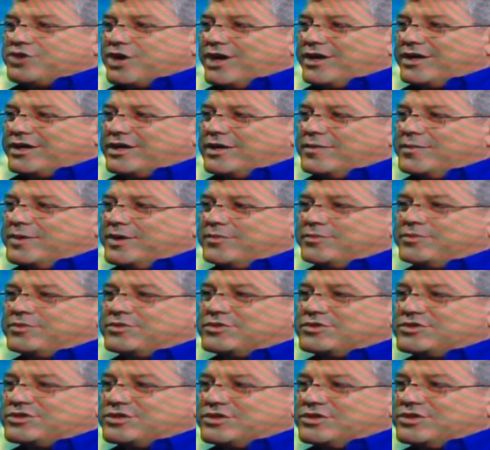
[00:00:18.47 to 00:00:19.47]
try to come up
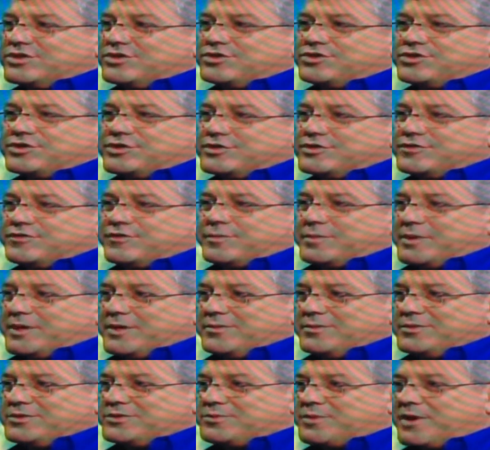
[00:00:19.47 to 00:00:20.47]
with solutions for
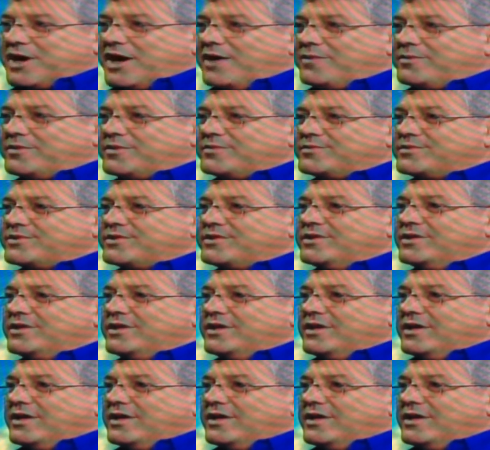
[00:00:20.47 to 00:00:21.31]
people's problems.